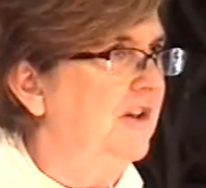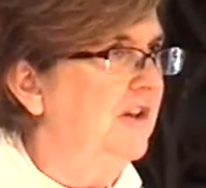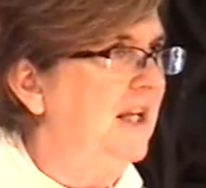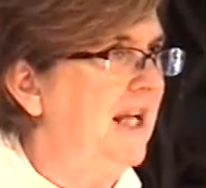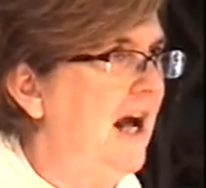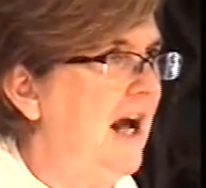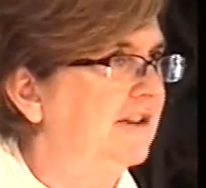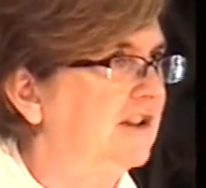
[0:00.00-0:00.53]
that we
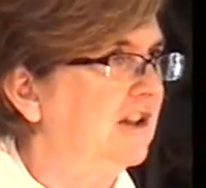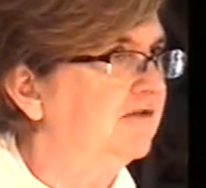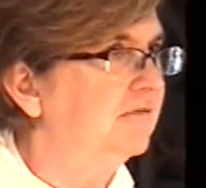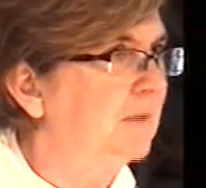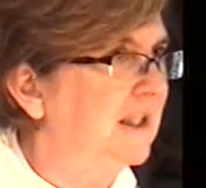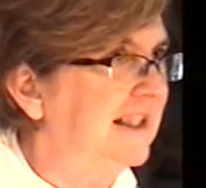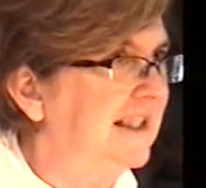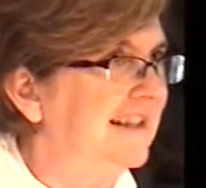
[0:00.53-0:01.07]
have enough
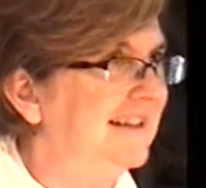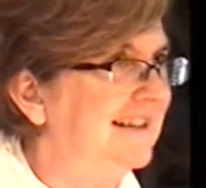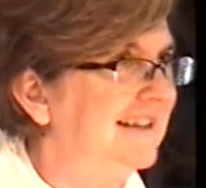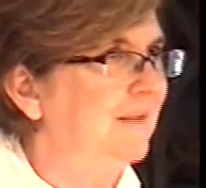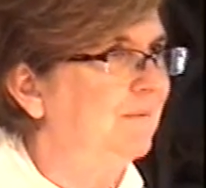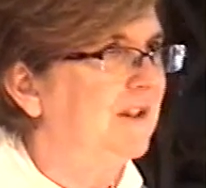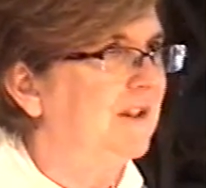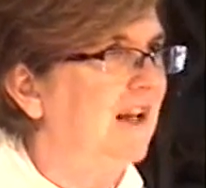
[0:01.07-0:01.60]
money to
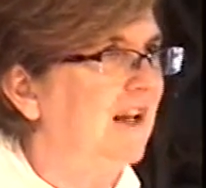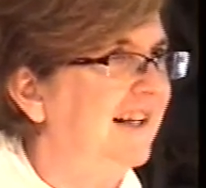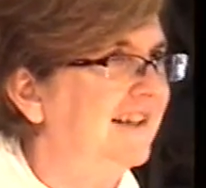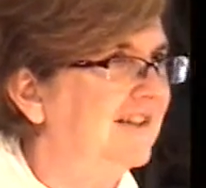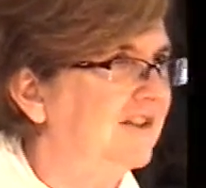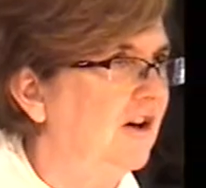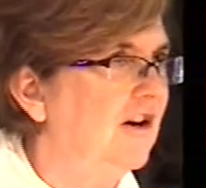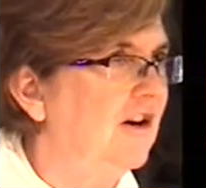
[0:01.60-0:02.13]
keep the
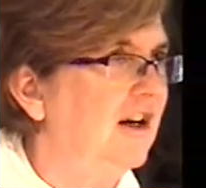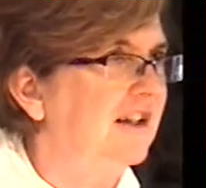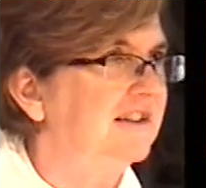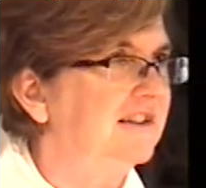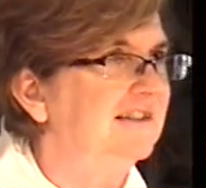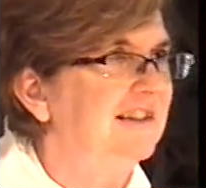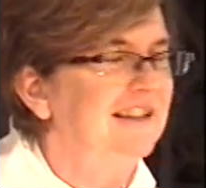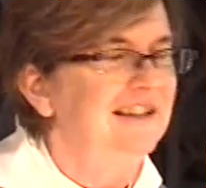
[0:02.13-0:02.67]
lights on